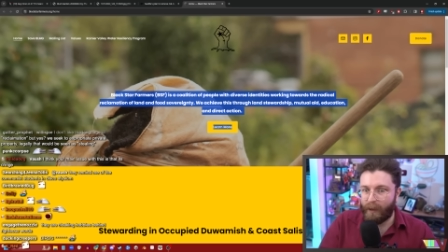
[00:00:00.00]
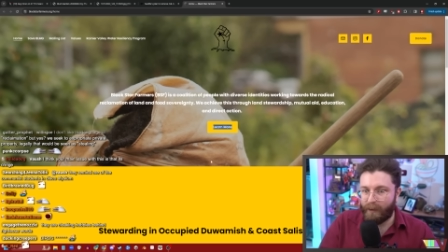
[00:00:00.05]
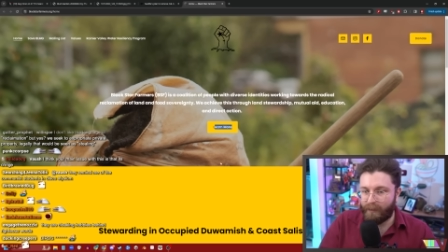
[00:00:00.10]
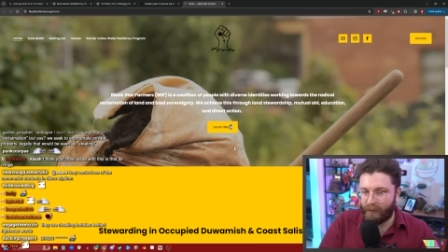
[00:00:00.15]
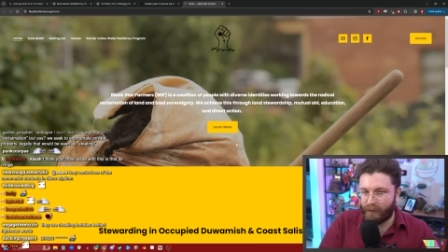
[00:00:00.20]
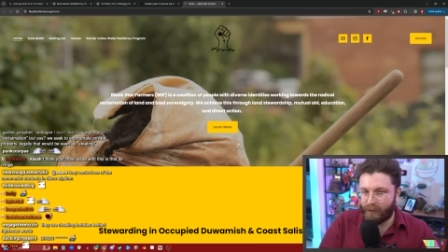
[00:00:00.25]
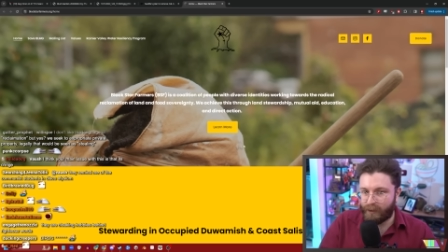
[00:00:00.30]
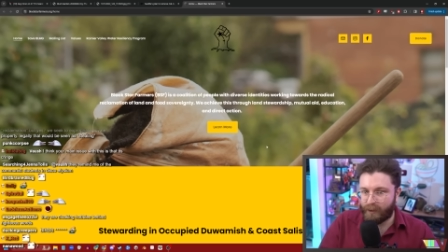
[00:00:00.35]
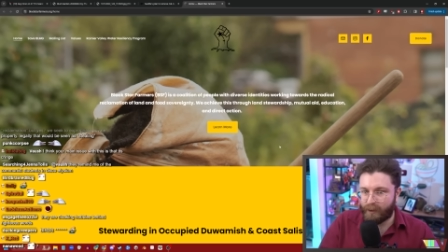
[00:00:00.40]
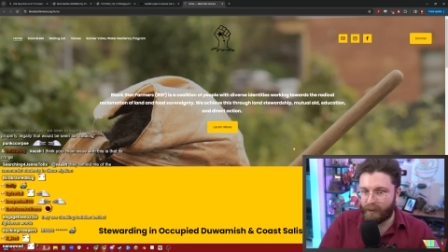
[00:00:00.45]
And
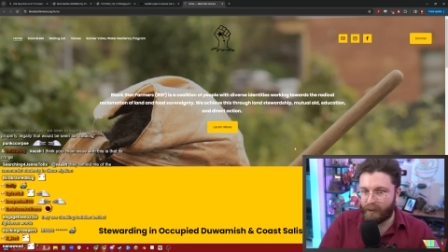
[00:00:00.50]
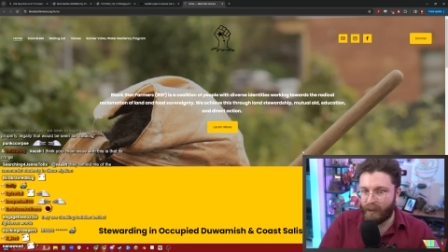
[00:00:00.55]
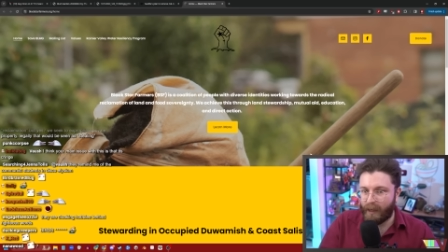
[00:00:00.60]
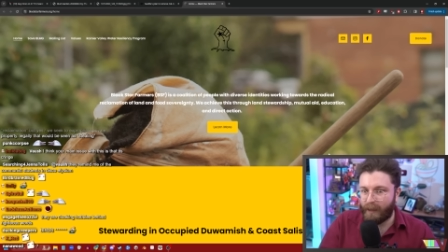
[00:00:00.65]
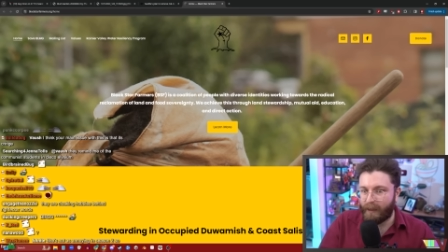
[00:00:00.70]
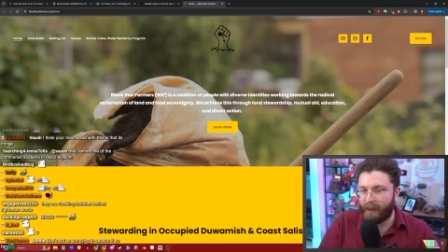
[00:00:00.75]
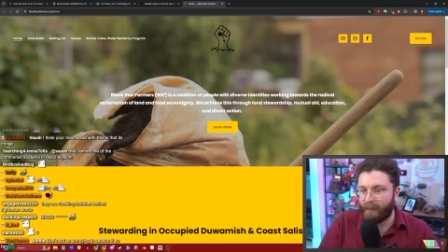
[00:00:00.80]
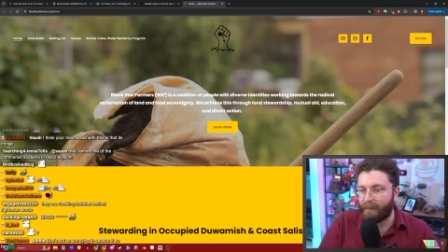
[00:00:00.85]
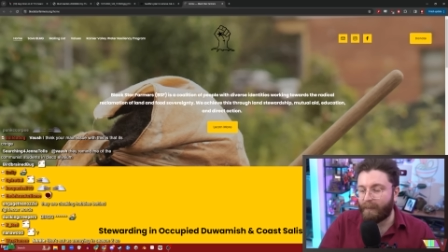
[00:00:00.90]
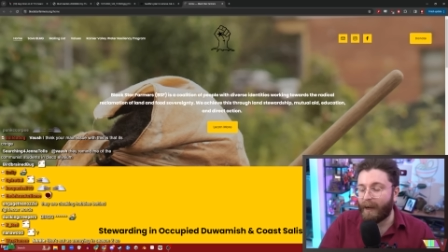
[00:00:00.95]
they just,
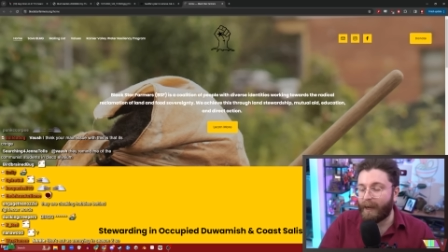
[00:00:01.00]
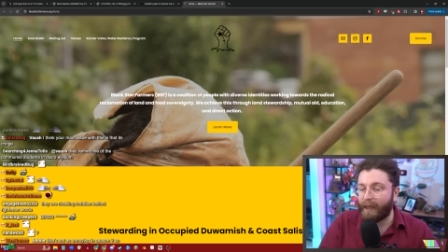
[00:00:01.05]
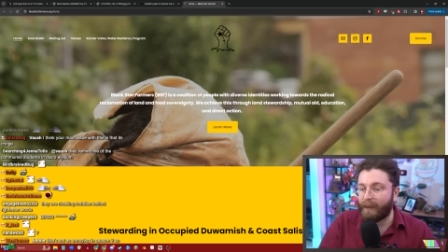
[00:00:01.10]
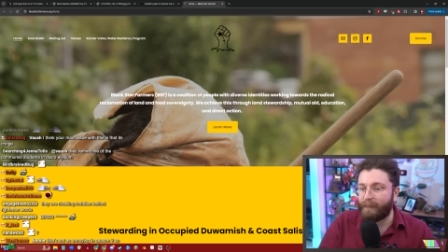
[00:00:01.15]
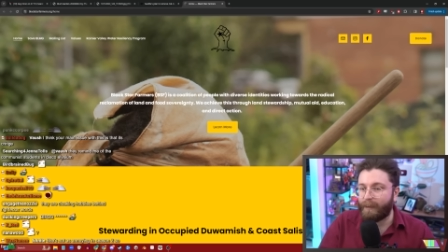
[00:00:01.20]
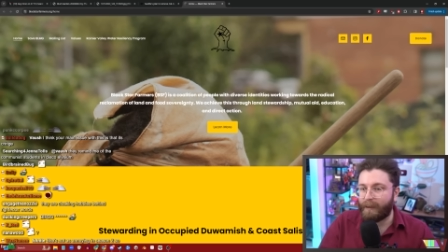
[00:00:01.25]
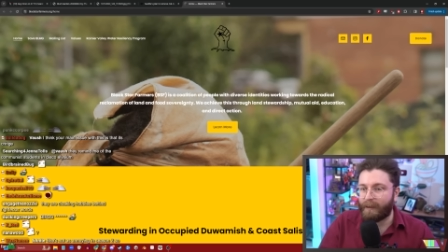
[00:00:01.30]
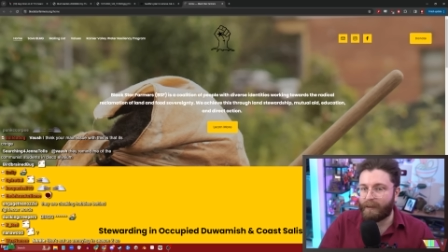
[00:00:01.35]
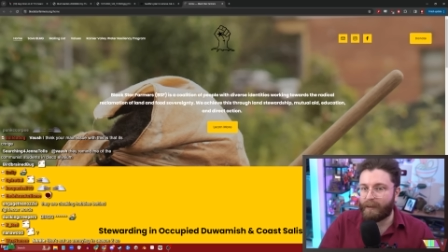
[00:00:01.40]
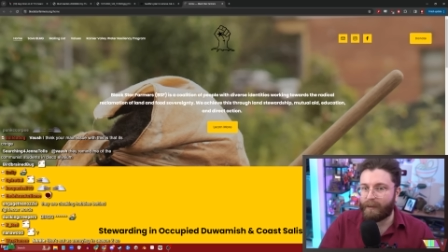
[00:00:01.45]
in my
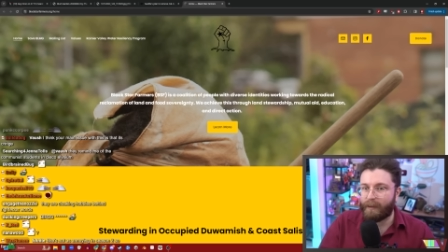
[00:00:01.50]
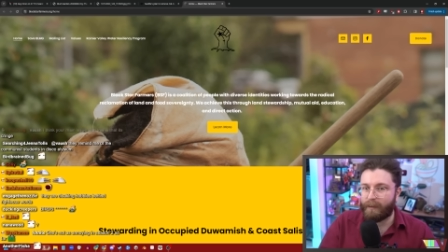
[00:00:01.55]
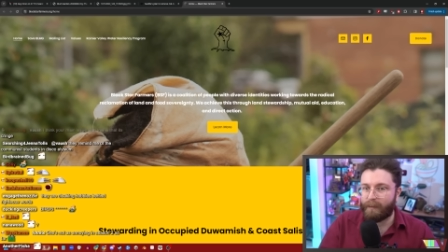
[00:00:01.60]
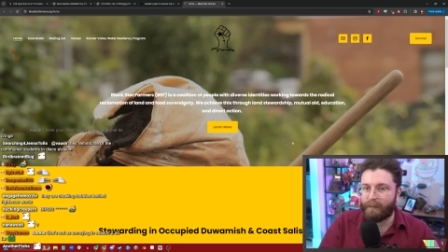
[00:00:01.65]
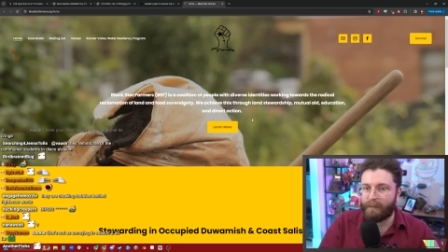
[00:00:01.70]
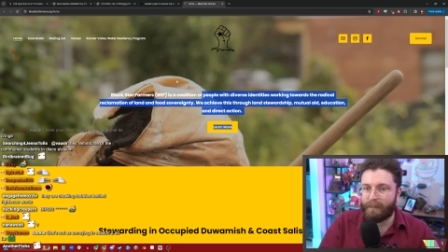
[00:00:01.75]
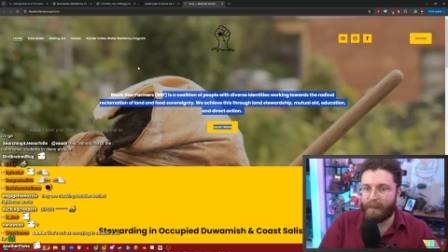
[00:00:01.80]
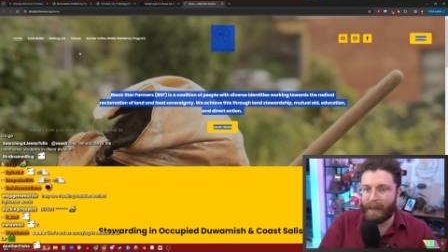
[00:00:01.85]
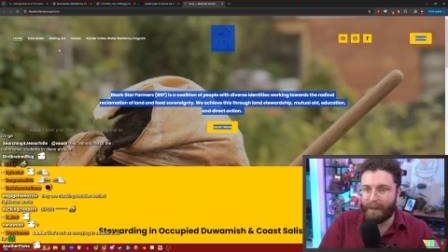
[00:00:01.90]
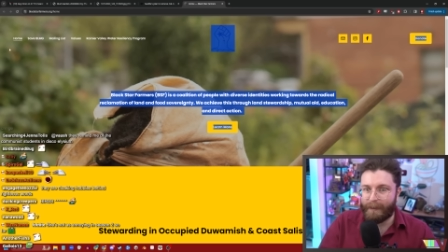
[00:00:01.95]
opinion,
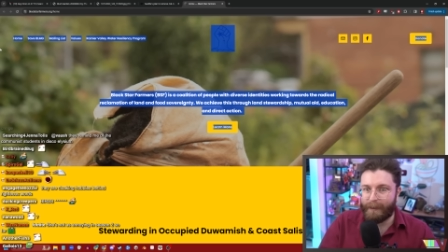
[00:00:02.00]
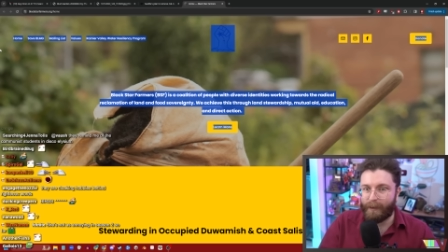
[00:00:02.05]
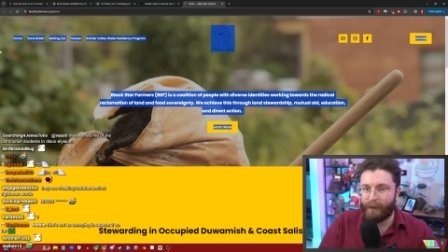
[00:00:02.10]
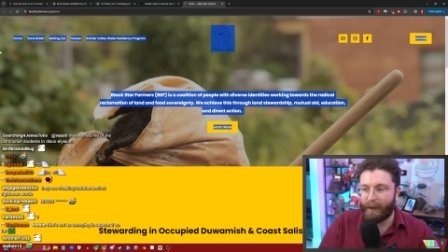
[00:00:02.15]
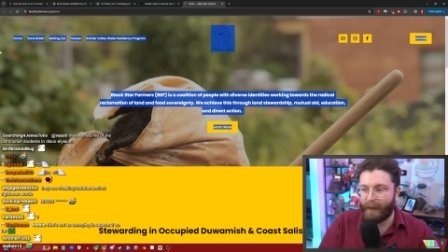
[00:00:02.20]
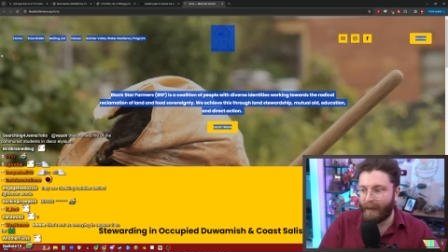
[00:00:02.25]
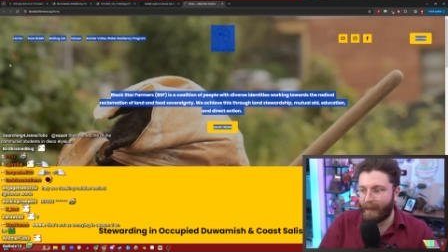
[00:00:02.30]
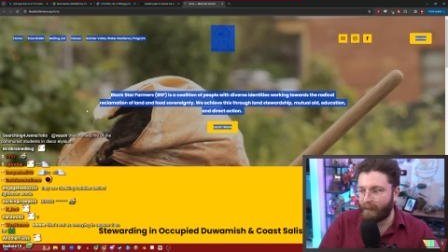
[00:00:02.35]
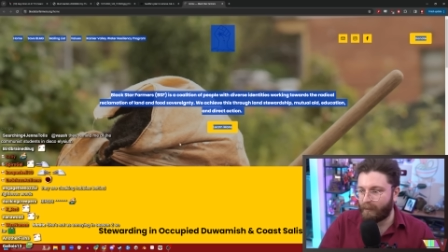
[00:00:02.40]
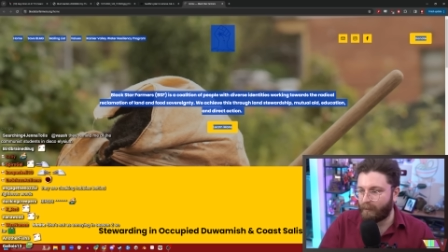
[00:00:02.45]
maybe
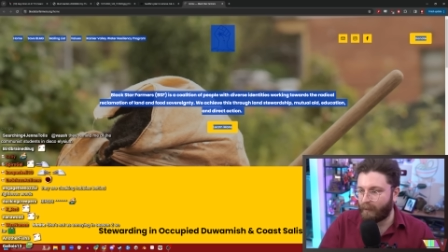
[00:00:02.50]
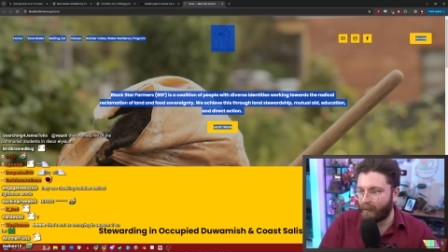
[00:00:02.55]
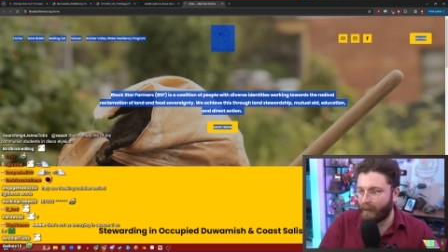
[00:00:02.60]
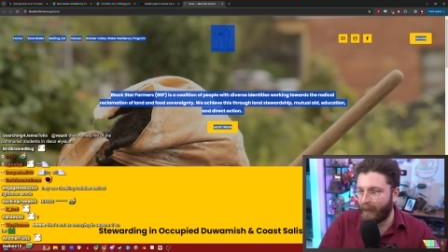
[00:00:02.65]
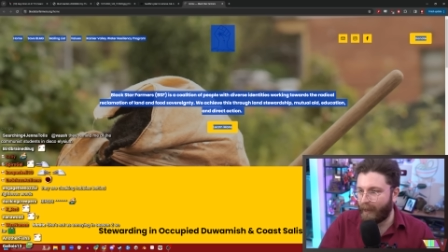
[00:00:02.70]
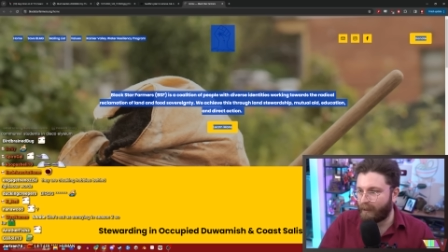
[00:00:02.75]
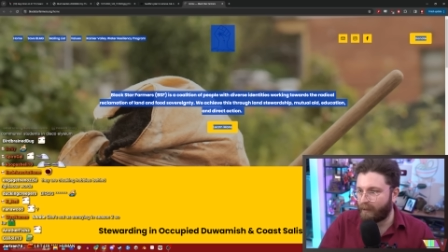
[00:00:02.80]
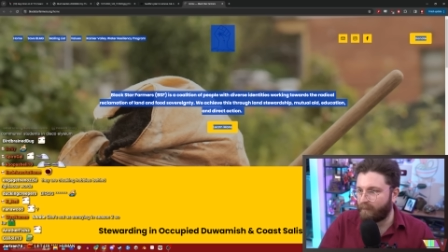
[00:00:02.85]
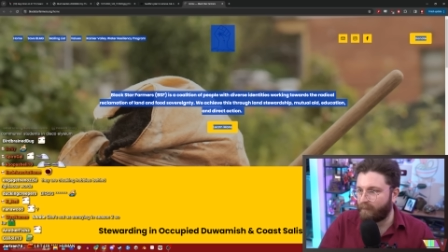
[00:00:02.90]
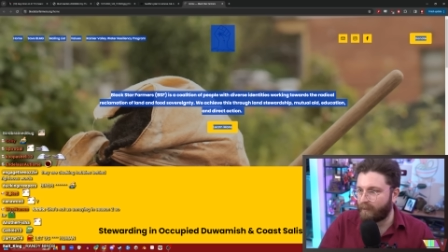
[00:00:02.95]
are handling
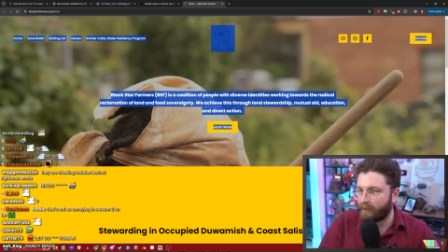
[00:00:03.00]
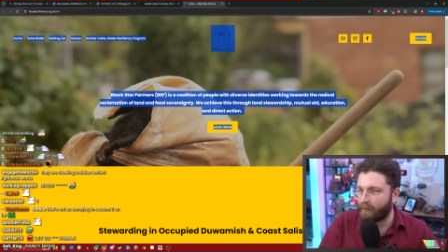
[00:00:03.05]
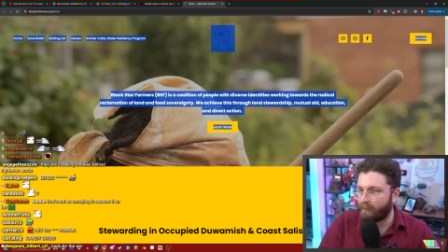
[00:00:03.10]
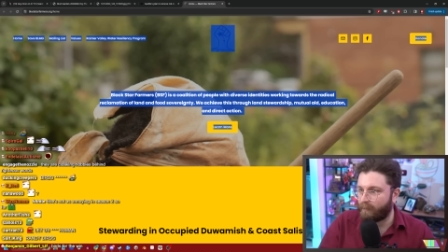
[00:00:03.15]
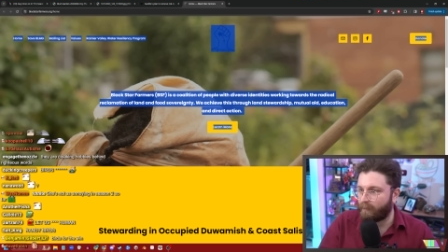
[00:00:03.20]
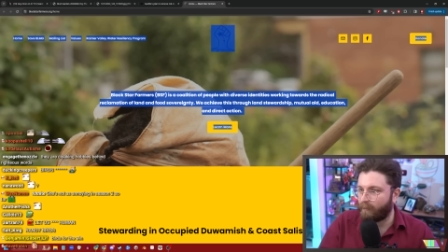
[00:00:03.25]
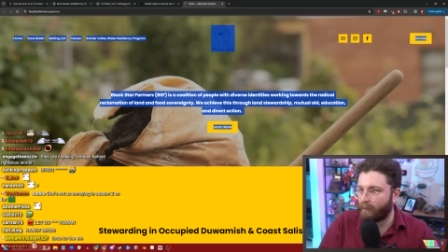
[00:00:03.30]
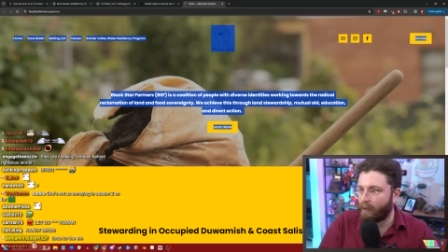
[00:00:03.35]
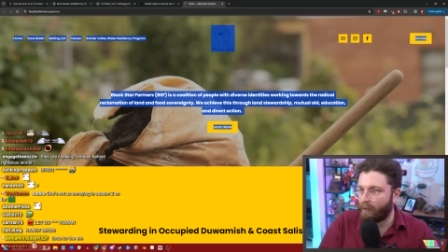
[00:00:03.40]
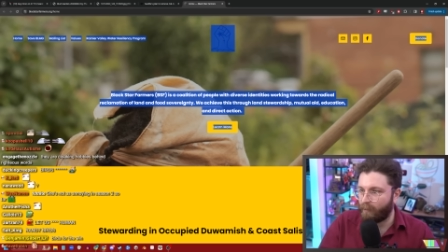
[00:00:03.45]
activism
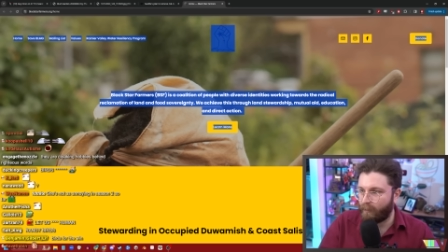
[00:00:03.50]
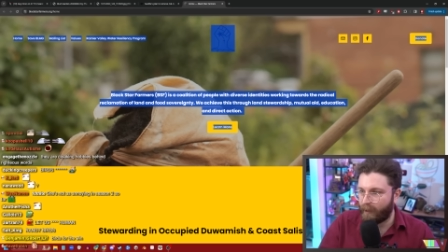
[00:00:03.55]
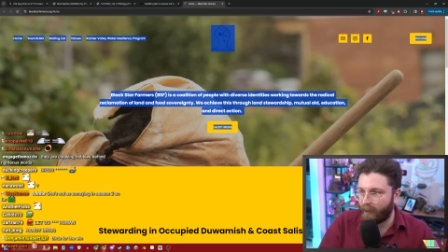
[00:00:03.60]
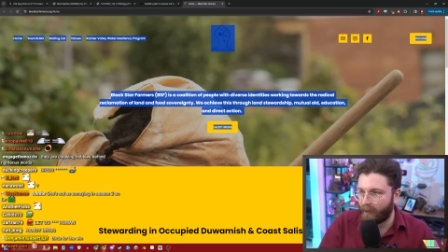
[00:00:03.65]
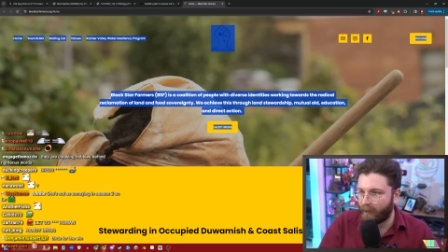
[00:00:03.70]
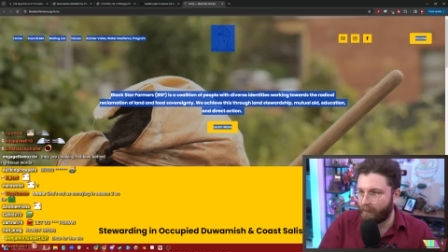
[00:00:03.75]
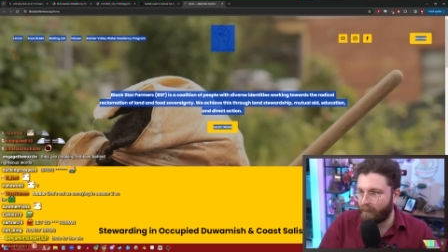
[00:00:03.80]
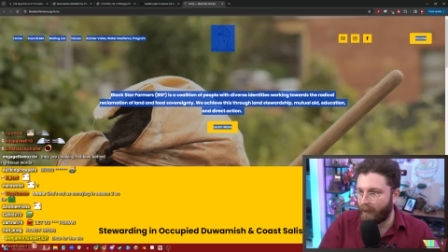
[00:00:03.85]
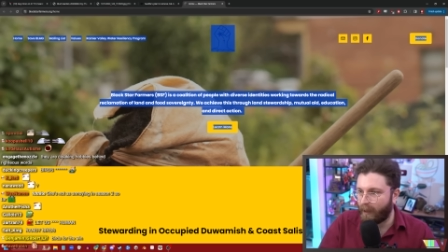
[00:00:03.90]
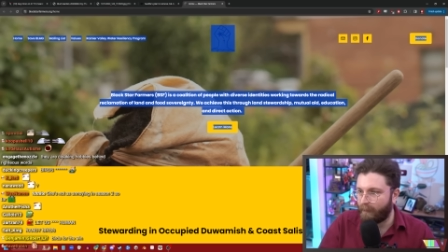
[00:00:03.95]
the wrong
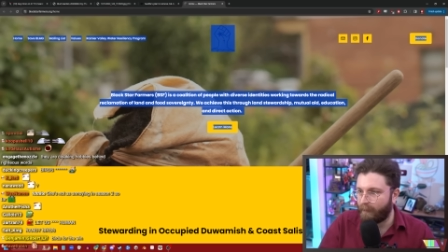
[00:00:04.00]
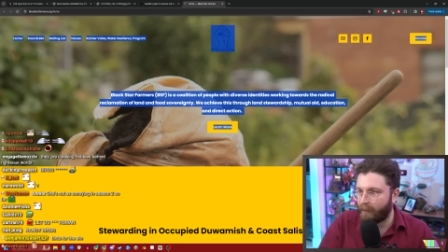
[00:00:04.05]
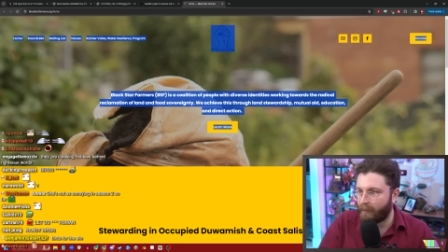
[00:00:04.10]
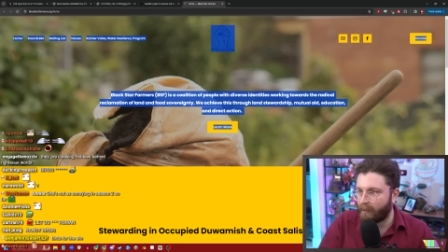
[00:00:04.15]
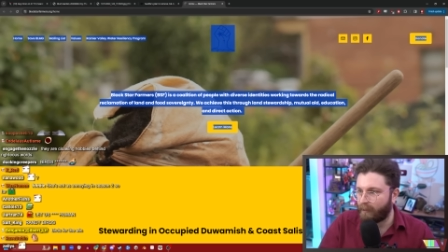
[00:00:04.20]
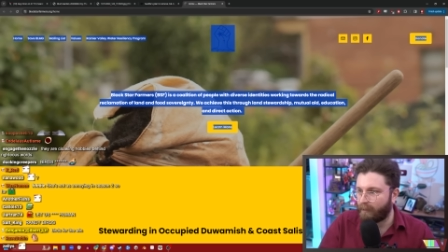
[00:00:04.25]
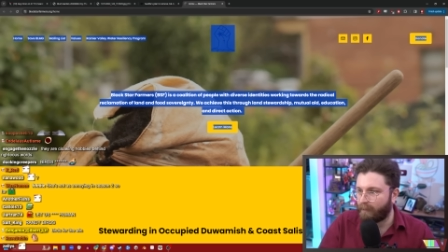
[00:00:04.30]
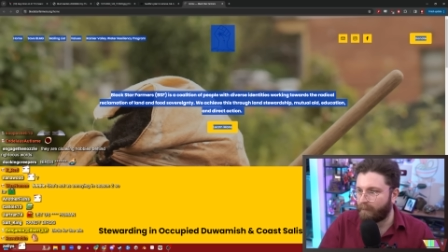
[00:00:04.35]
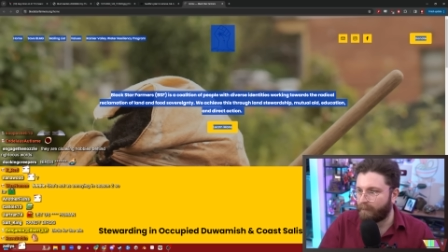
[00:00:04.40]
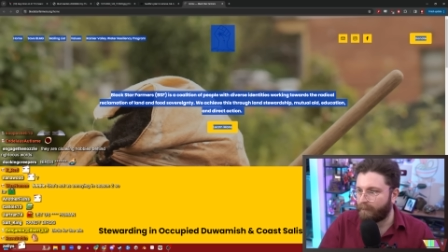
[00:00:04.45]
way, in my
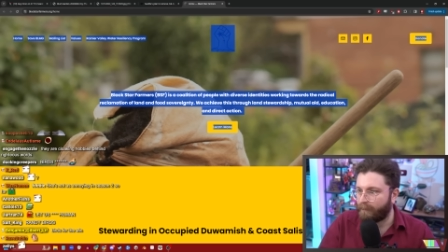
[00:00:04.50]
opinion.